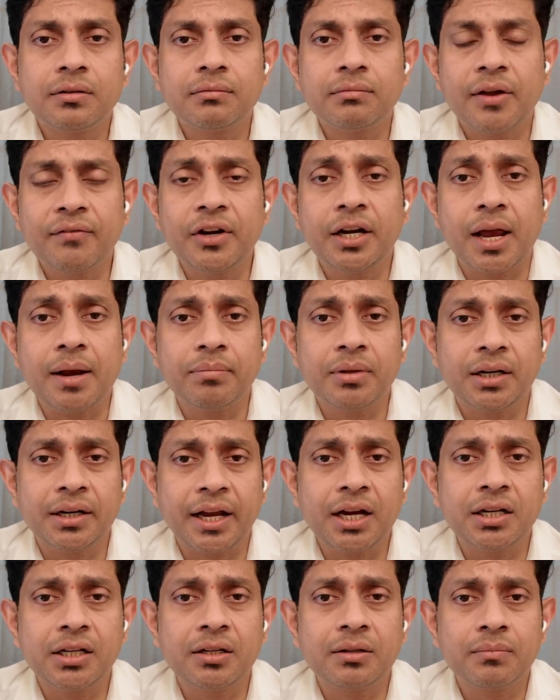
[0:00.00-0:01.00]
Every time the
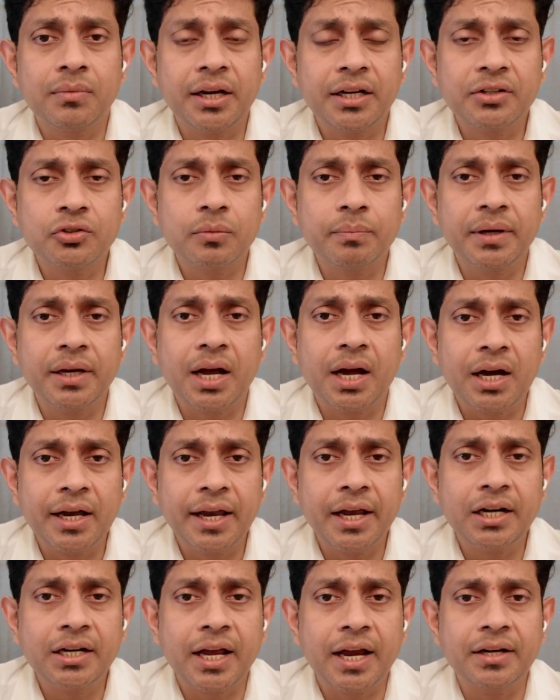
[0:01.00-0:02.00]
tegaderm, it should be
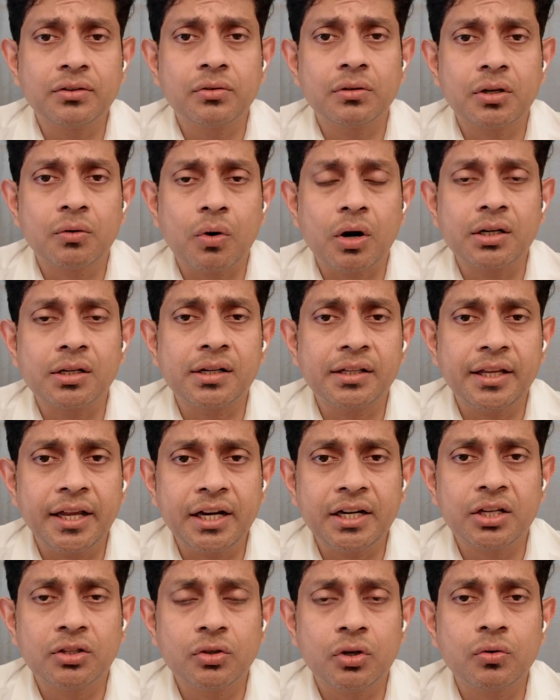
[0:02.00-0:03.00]
airtight so that water and
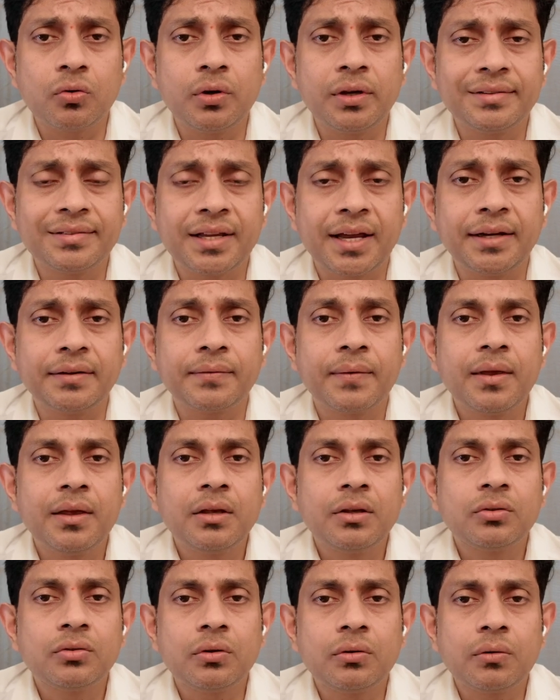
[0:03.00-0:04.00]
air does not go inside.
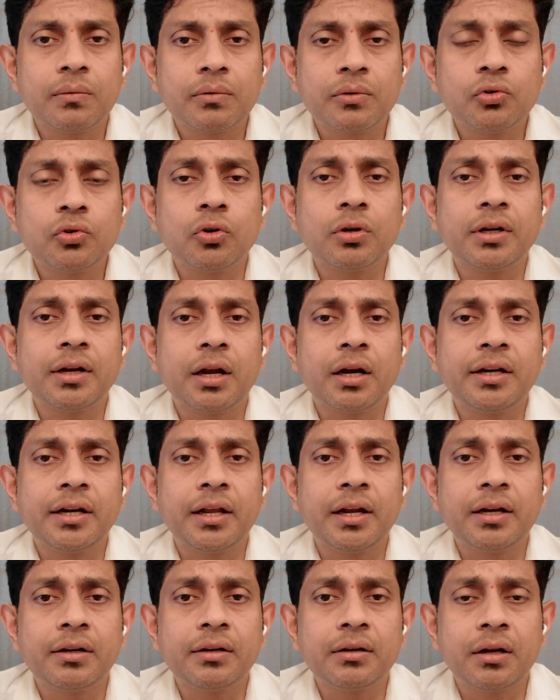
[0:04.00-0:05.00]
So you should
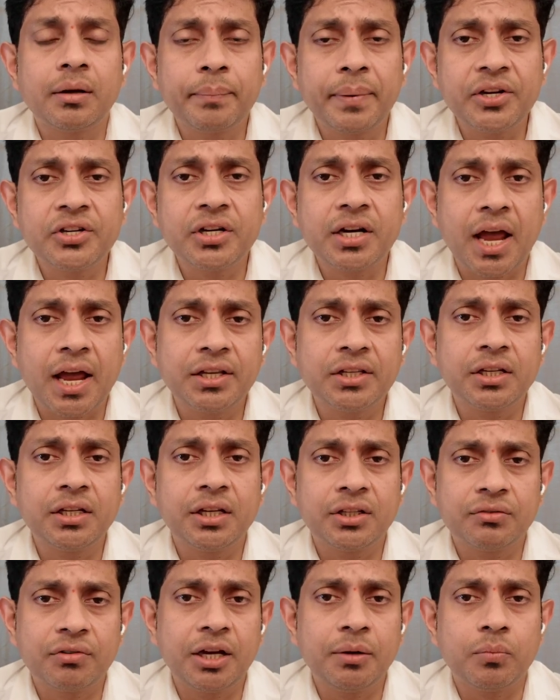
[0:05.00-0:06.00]
patient hygiene
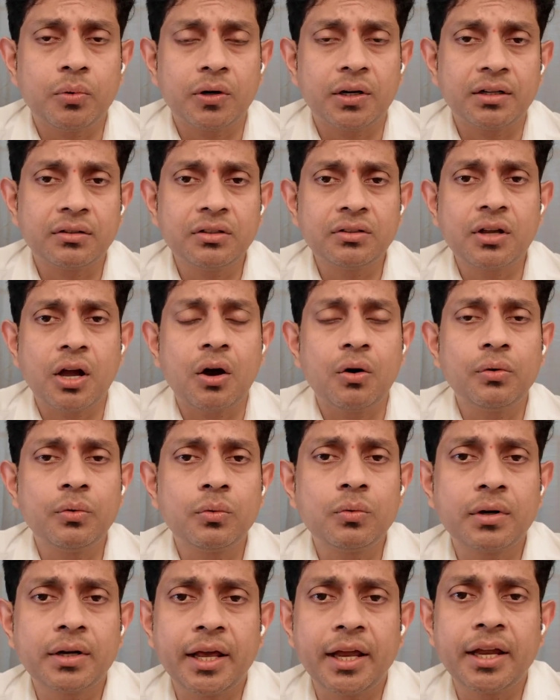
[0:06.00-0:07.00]
is very important. This is how
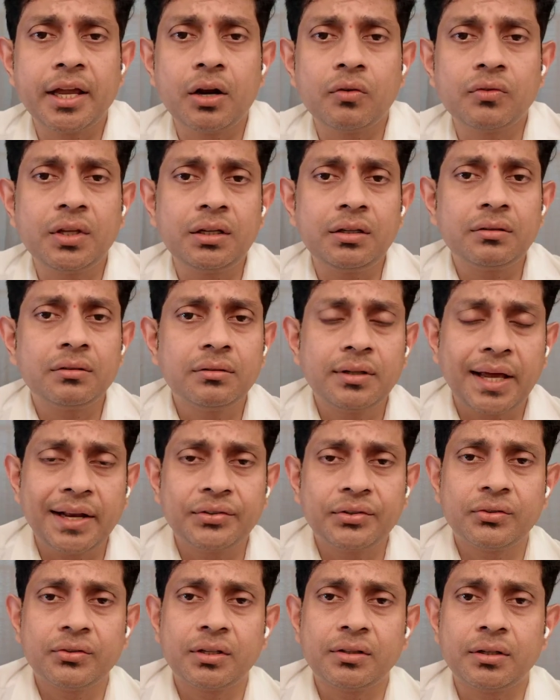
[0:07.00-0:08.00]
you take care of the
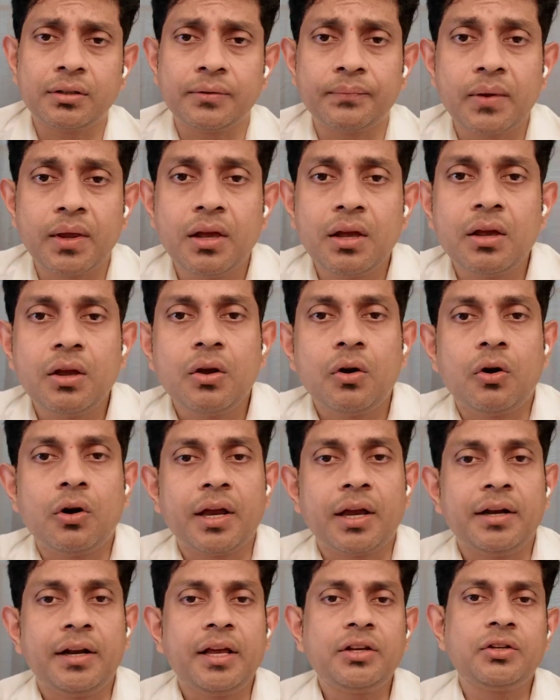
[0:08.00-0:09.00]
dialysis catheter.
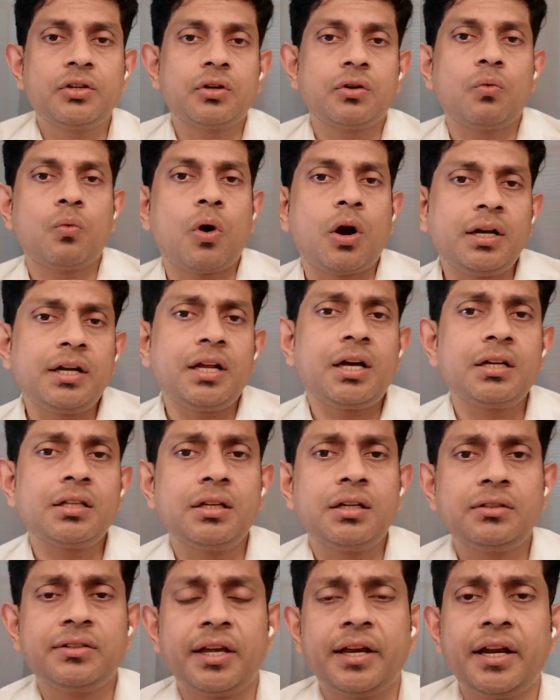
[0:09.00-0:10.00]
Okay, next, what are
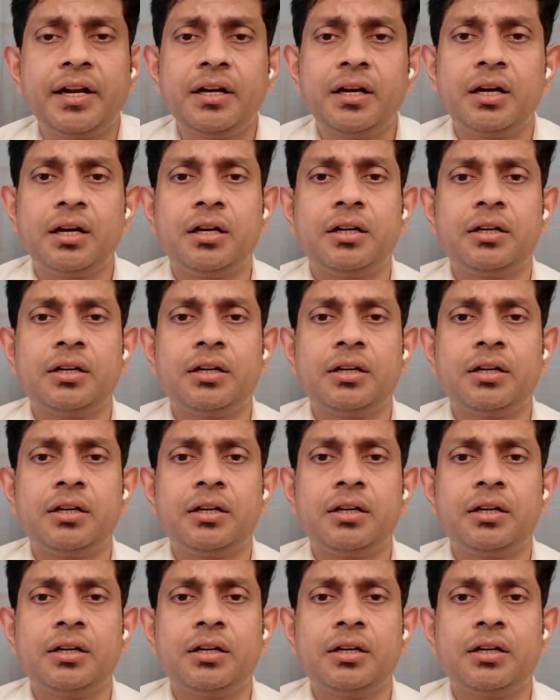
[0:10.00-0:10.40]
the second